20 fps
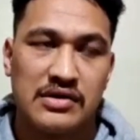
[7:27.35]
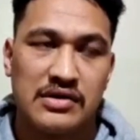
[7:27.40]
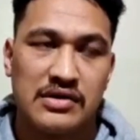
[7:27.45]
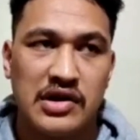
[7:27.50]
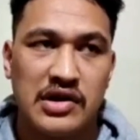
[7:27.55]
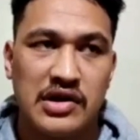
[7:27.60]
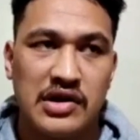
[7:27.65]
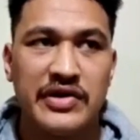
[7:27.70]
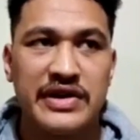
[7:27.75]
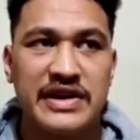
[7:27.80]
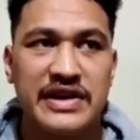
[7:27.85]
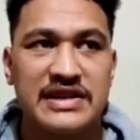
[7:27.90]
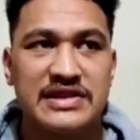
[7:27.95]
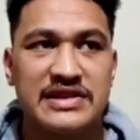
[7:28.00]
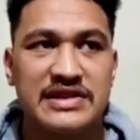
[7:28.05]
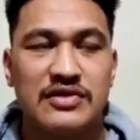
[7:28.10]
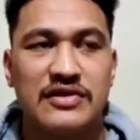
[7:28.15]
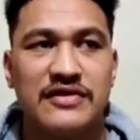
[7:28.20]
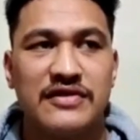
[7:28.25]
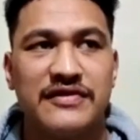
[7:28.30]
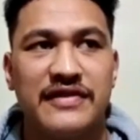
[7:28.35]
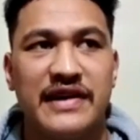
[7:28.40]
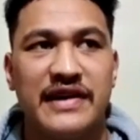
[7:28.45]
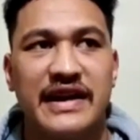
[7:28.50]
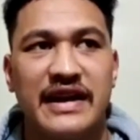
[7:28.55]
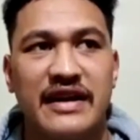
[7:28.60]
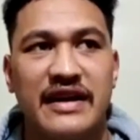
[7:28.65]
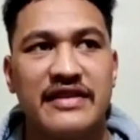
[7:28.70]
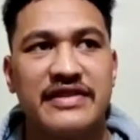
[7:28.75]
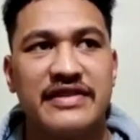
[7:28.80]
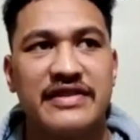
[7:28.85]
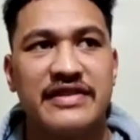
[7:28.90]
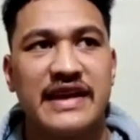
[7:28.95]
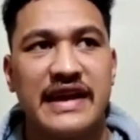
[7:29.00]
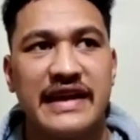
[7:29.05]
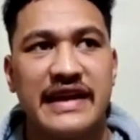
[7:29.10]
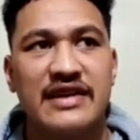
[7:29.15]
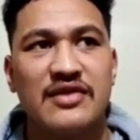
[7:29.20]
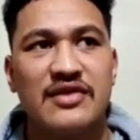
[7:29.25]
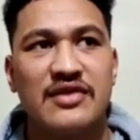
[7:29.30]
Going into a fight, I don't think
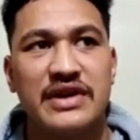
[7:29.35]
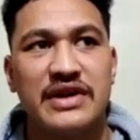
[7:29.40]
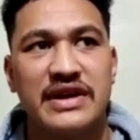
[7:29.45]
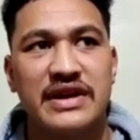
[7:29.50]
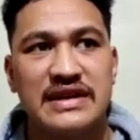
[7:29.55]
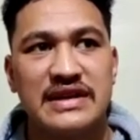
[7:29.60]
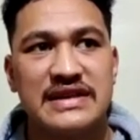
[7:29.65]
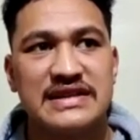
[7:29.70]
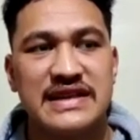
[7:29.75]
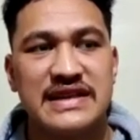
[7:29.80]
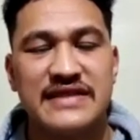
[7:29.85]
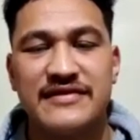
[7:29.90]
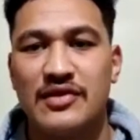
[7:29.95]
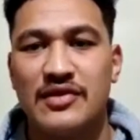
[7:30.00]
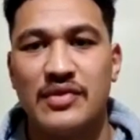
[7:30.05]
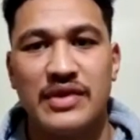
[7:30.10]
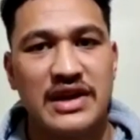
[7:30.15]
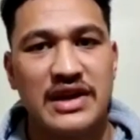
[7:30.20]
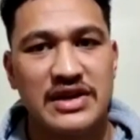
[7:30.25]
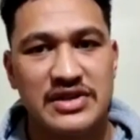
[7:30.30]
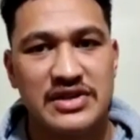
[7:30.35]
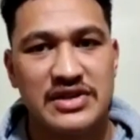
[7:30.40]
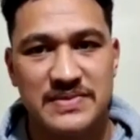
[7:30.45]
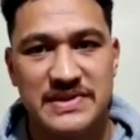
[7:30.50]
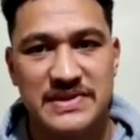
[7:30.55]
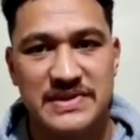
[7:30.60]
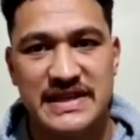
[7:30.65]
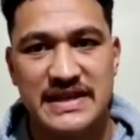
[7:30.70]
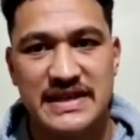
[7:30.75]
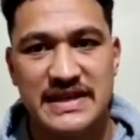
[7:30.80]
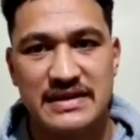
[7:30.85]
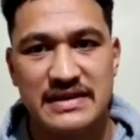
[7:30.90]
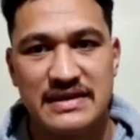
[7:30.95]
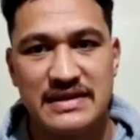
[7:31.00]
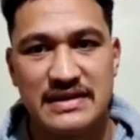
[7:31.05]
anyone is ever 100%.